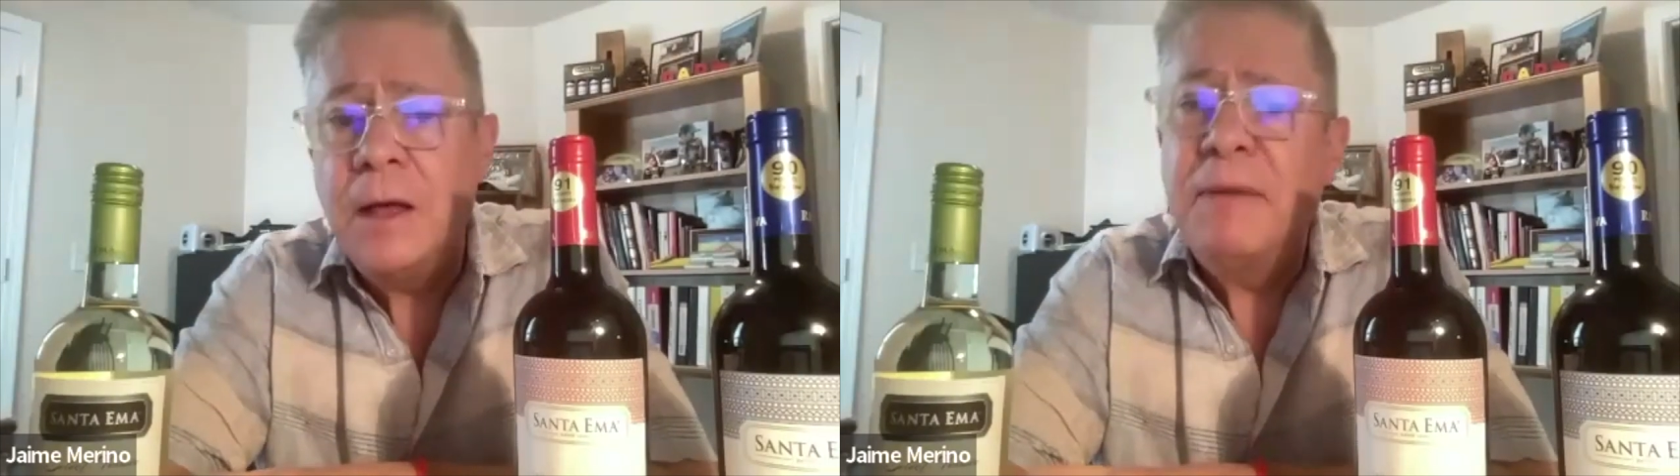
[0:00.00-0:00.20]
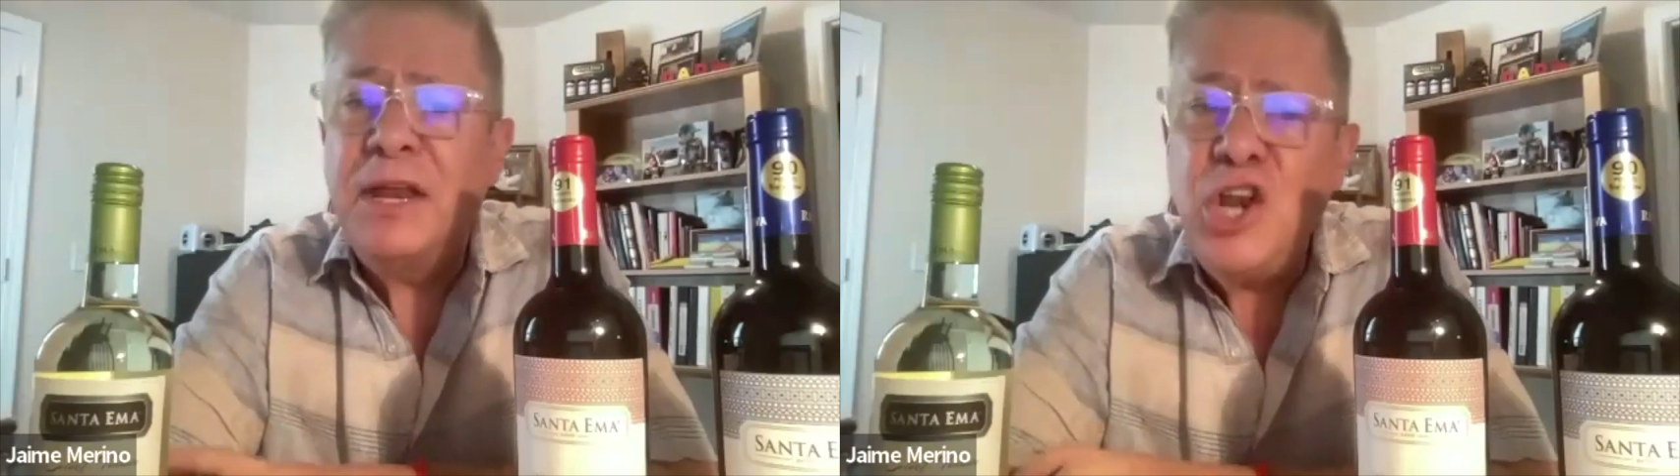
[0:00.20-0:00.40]

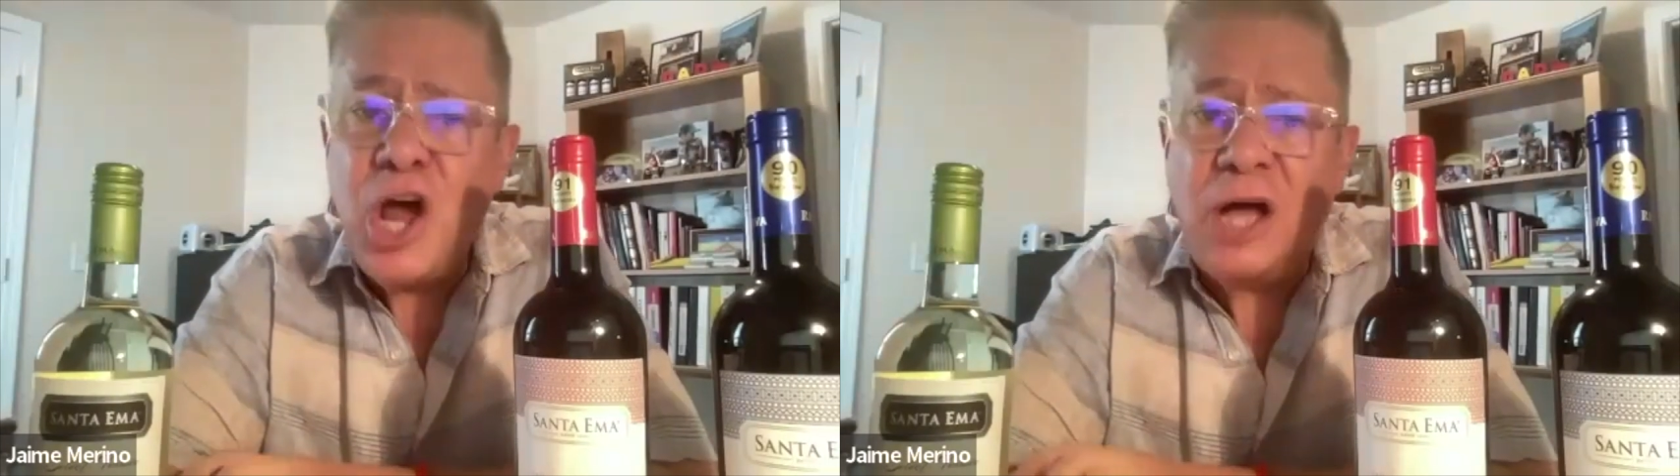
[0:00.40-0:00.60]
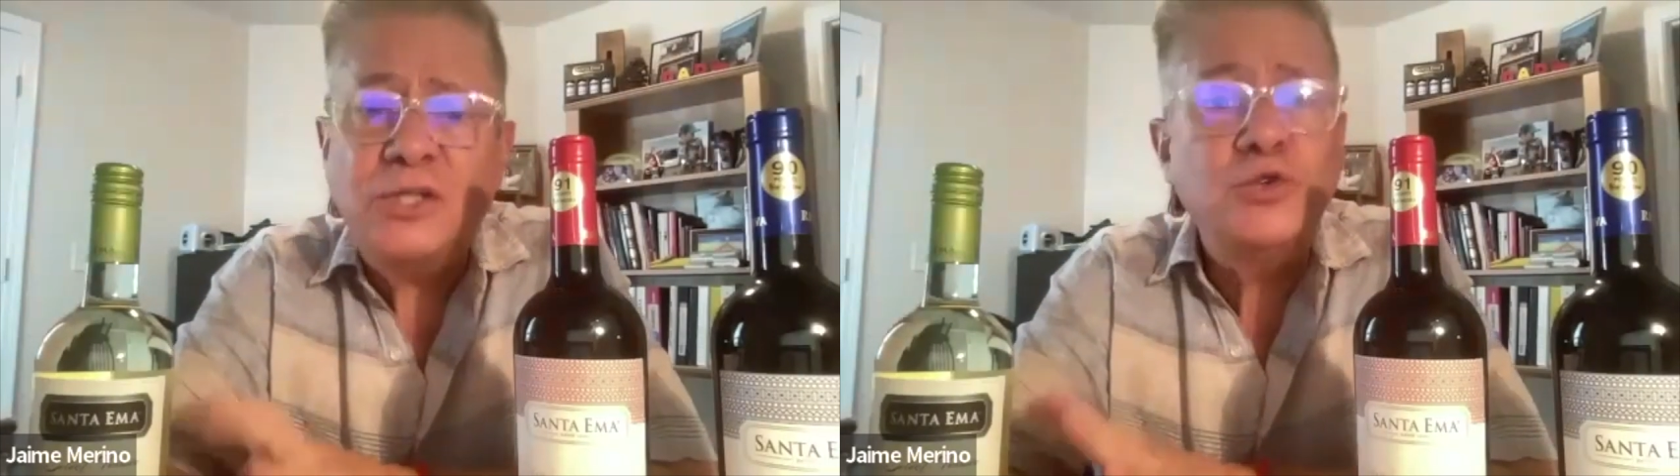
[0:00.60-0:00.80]
but
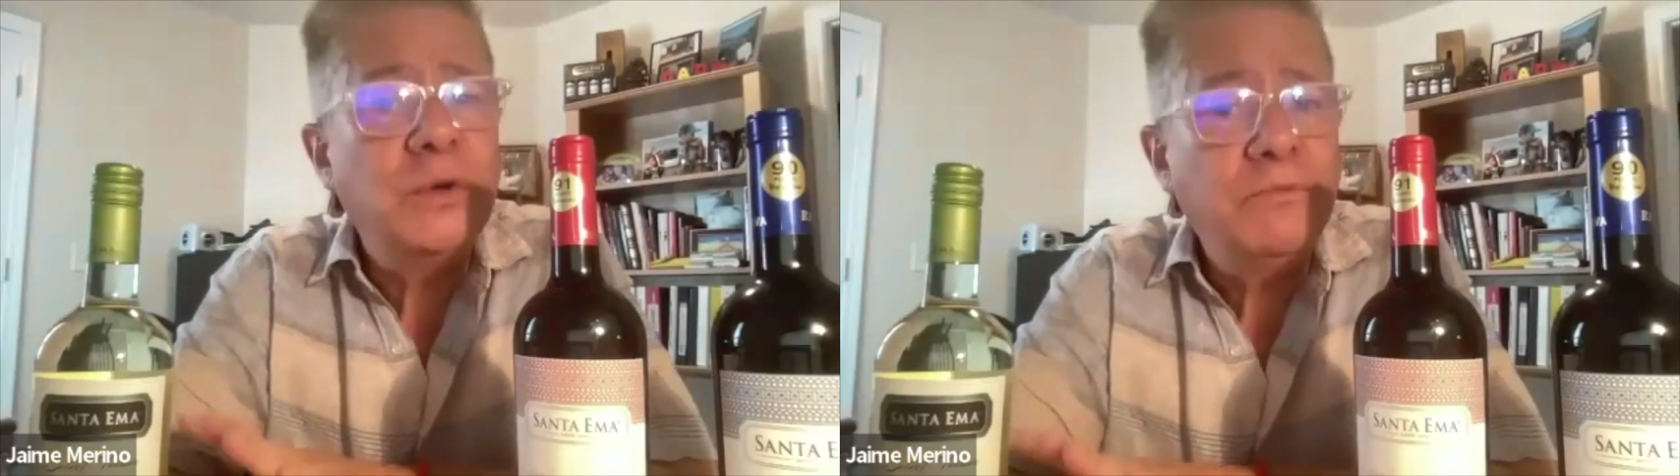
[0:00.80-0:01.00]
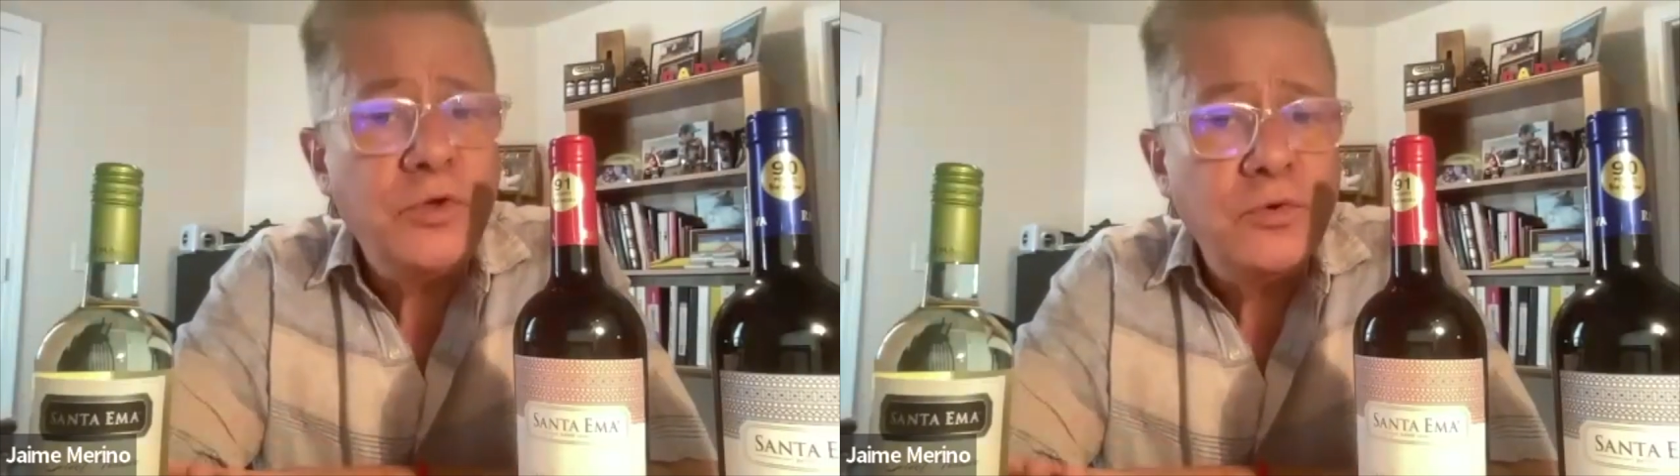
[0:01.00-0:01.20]
not to
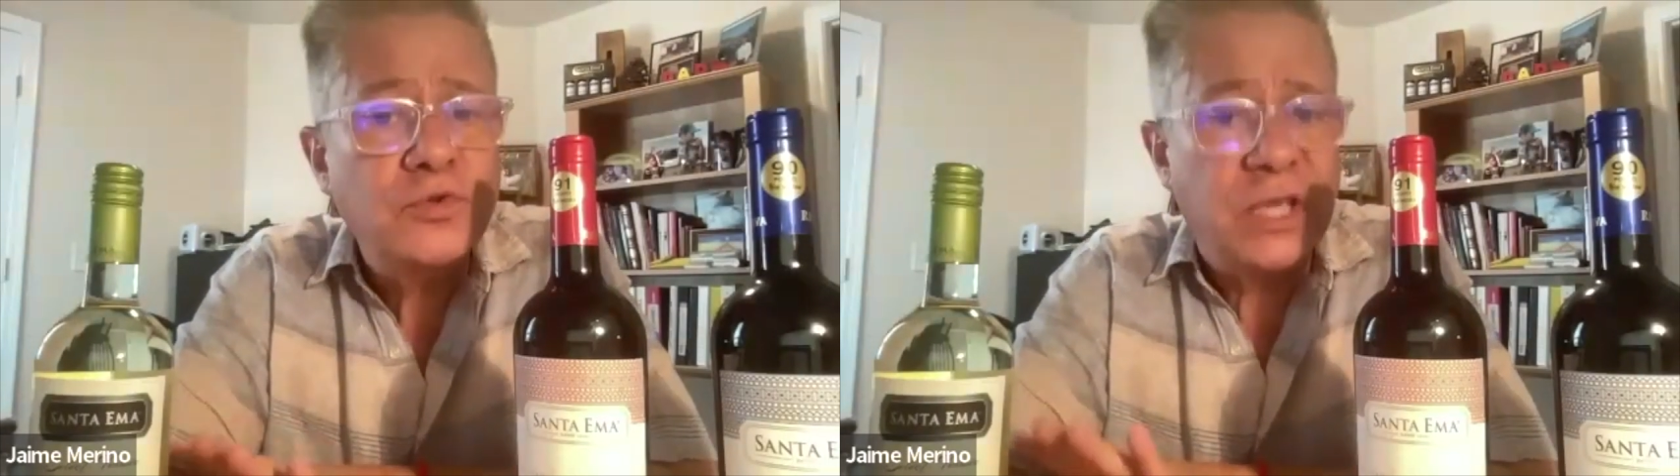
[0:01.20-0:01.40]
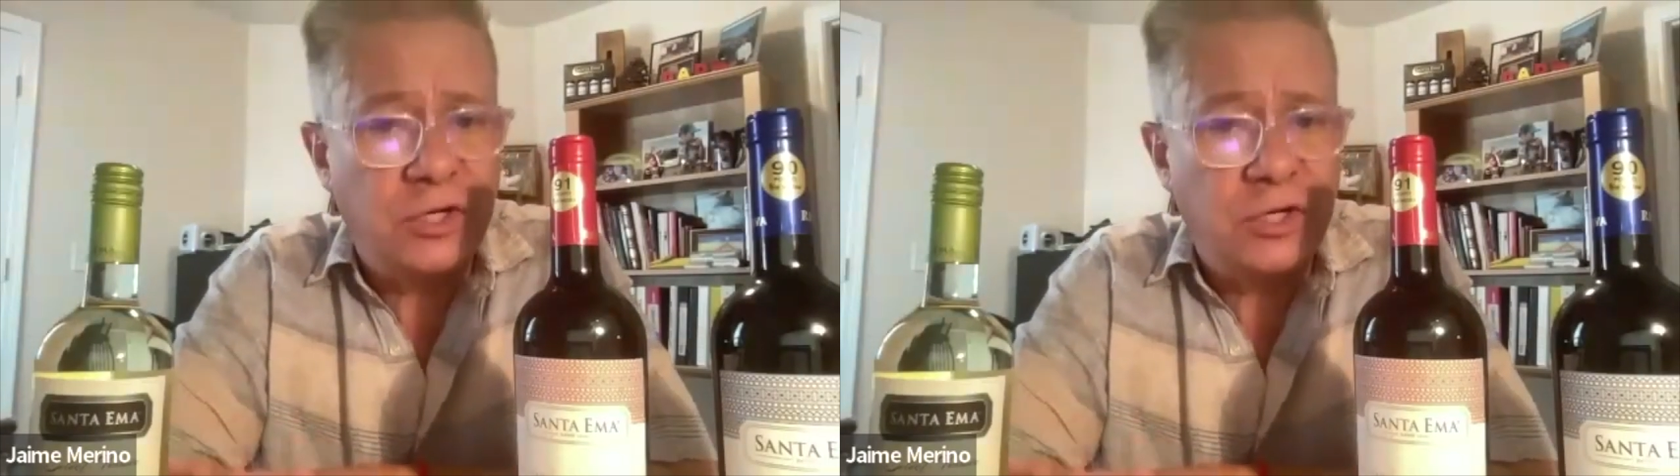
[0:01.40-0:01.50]
abuse